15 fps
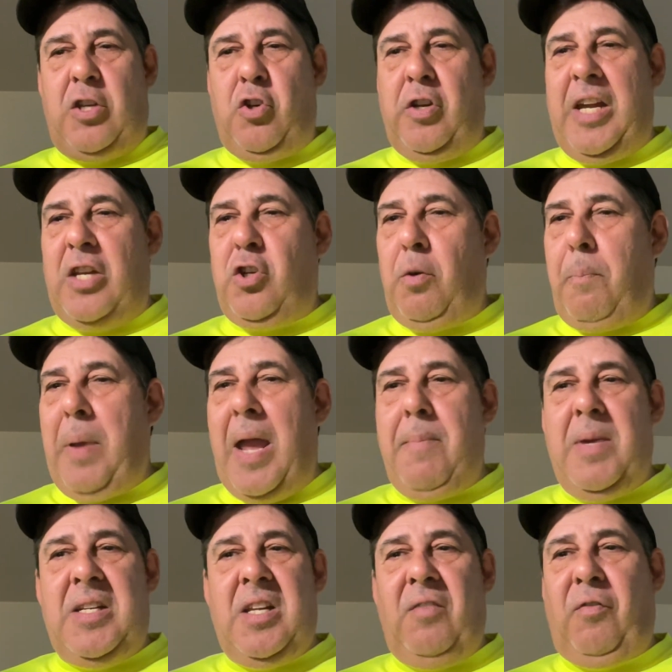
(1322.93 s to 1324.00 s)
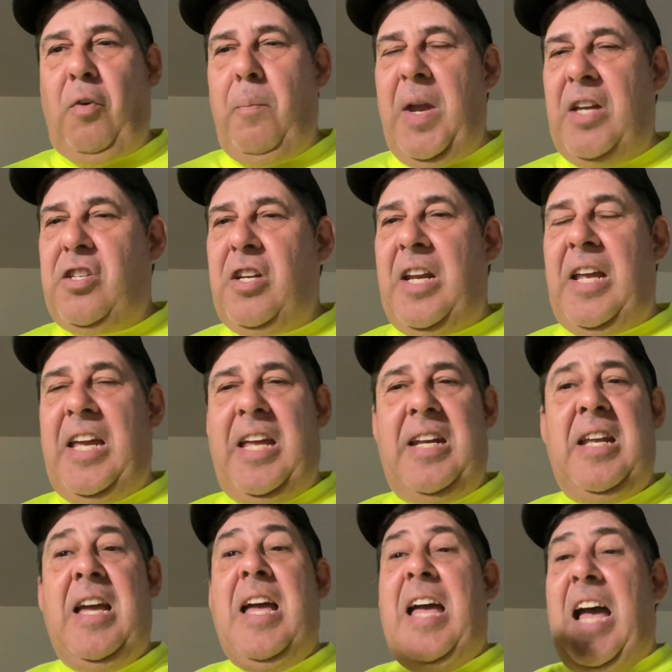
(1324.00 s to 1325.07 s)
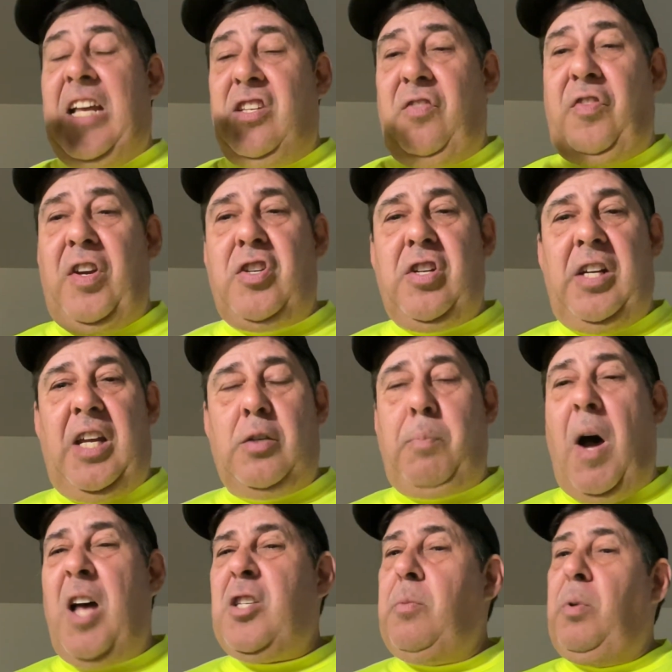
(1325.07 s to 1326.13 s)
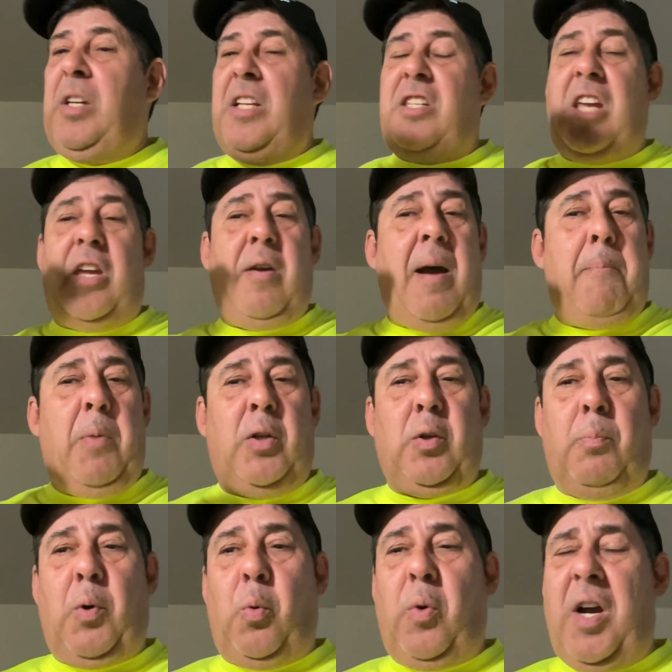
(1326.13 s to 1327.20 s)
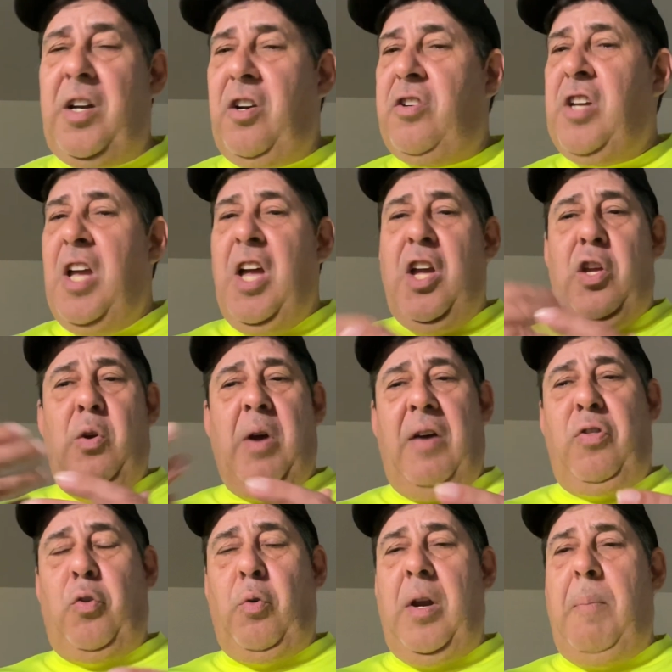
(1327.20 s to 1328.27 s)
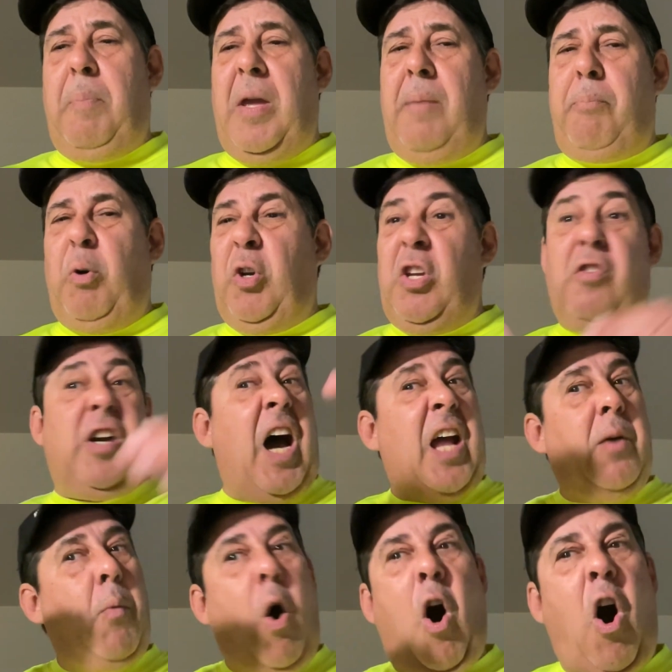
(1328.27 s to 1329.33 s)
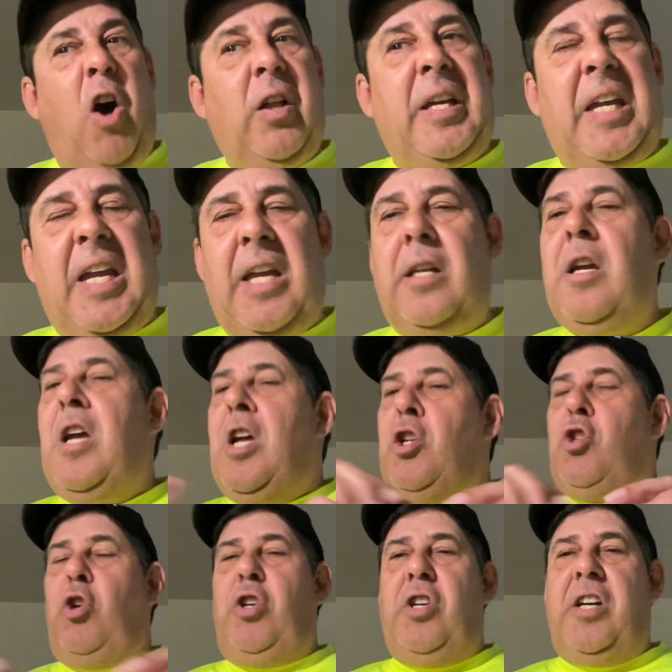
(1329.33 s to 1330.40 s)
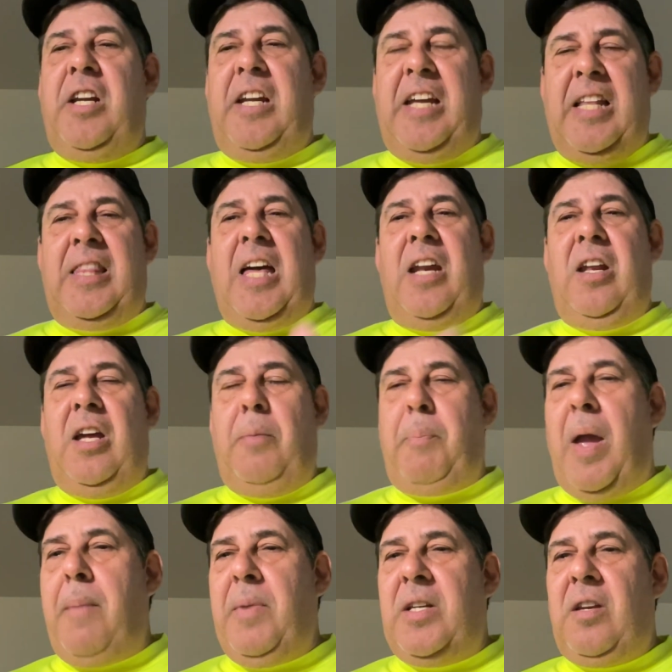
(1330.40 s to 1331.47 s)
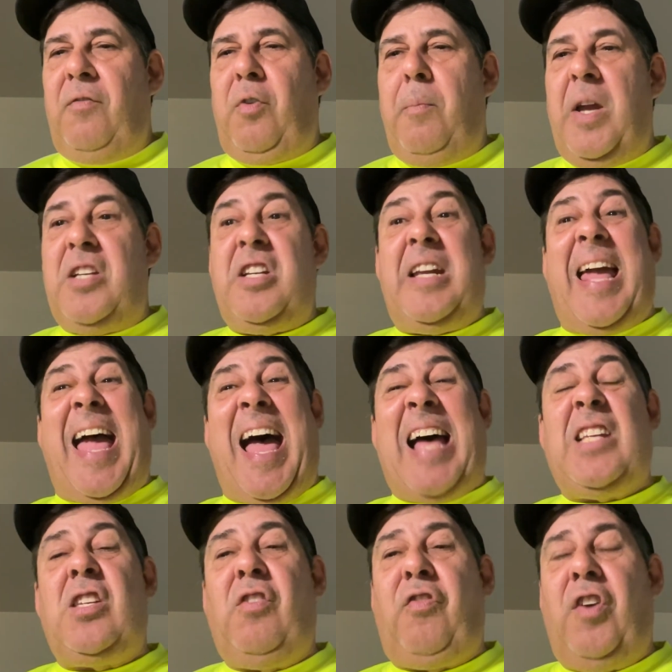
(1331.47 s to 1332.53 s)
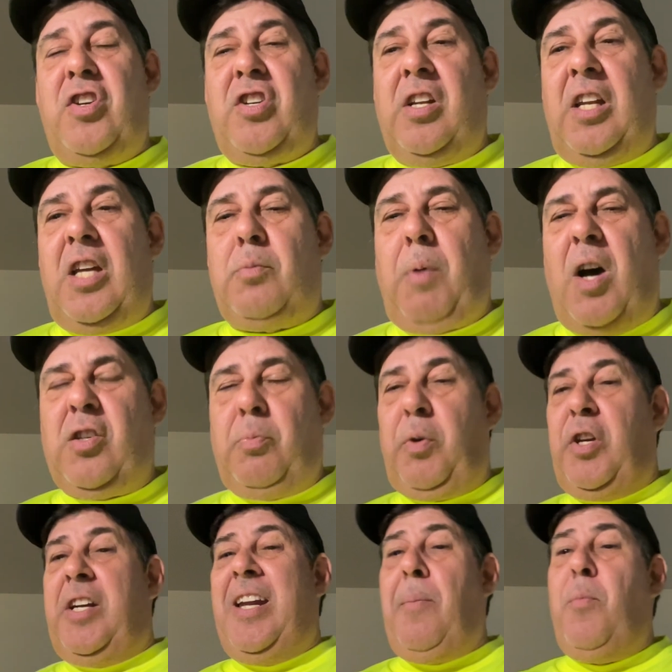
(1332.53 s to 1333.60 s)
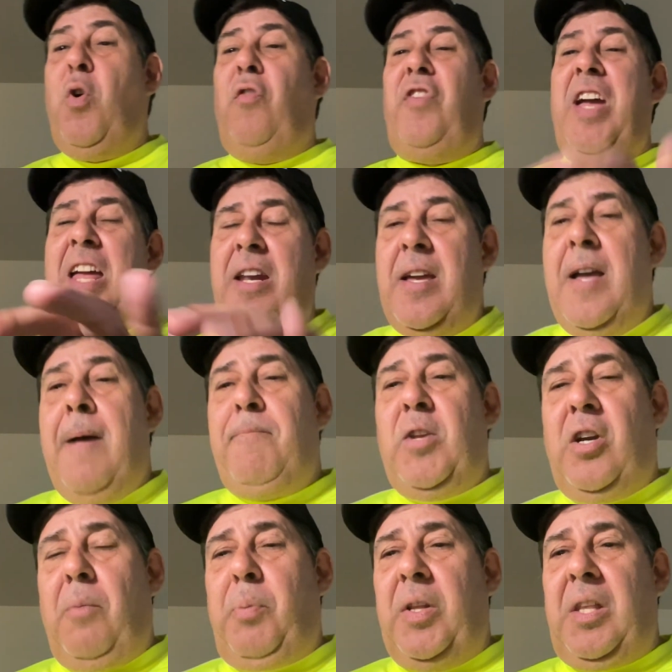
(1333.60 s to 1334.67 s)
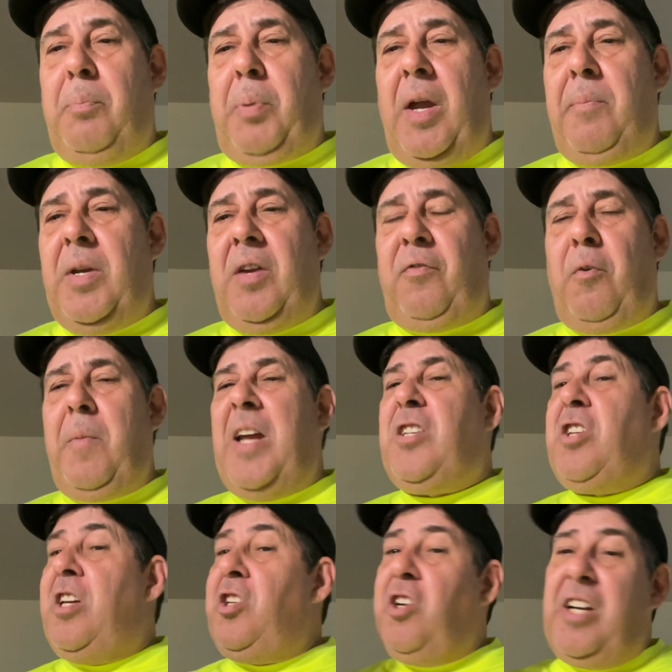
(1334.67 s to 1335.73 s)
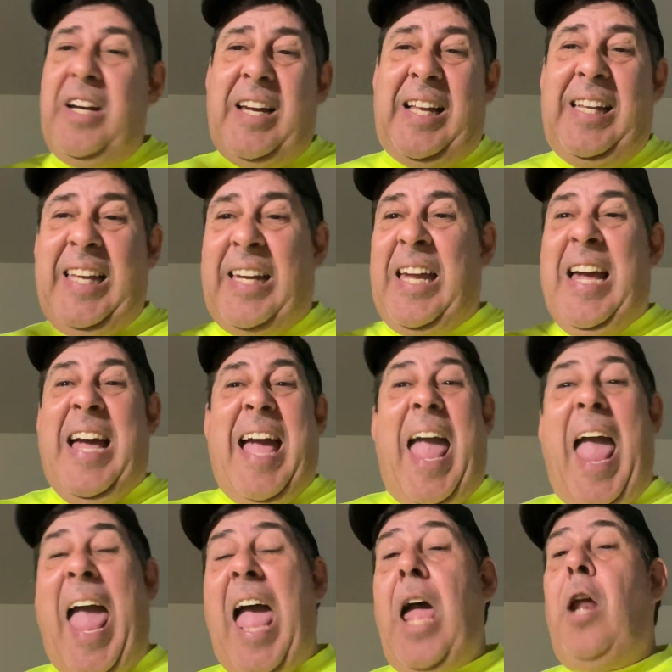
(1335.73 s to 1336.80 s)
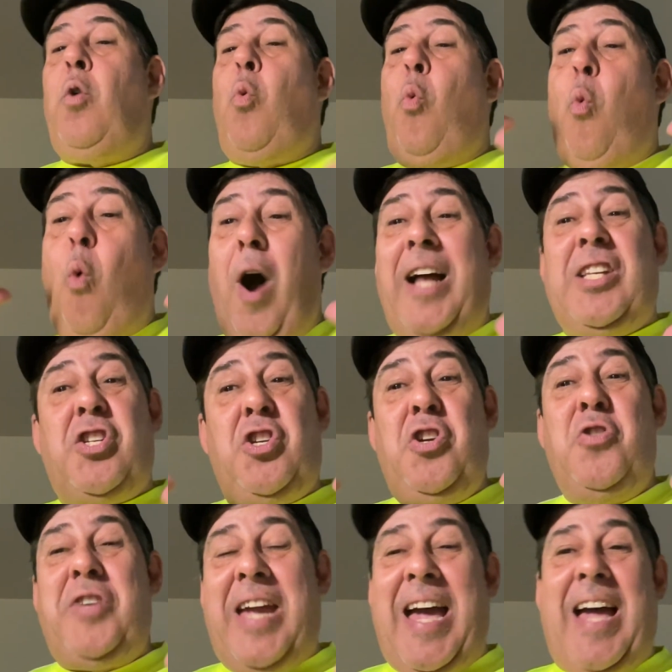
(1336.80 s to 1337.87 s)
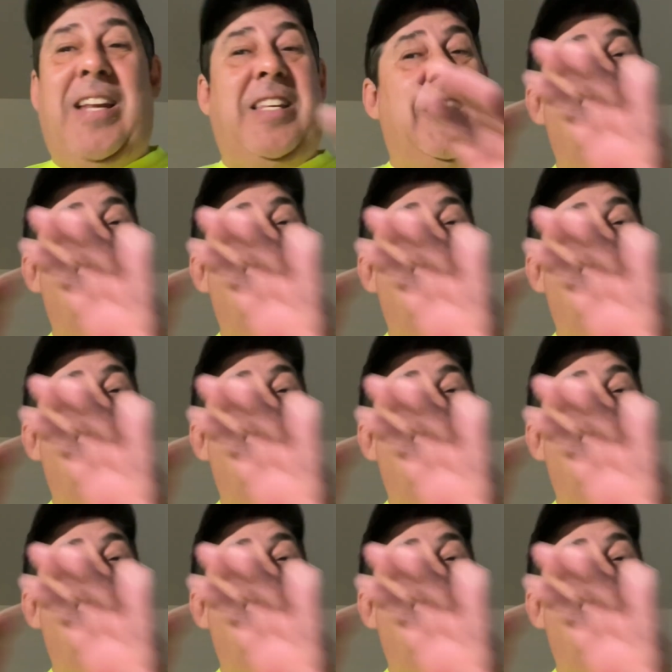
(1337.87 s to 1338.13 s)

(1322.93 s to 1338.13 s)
you get your payment information in as efficiently as possible. Let's say you have multiple runners, you have 3 people, you got them all in. So you're going to get that payment information as efficiently as possible. You're going to move in, you're going to put the payment information, you're going to click, and once you get,